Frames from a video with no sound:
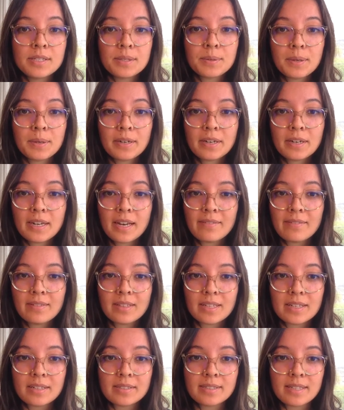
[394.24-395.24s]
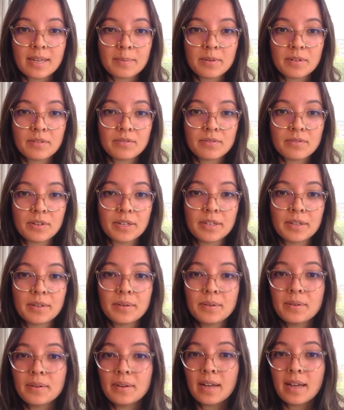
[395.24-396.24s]
So here I have a little demo for
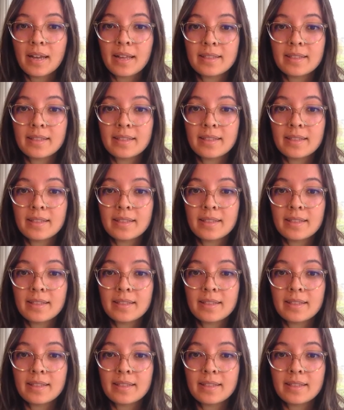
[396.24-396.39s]
you,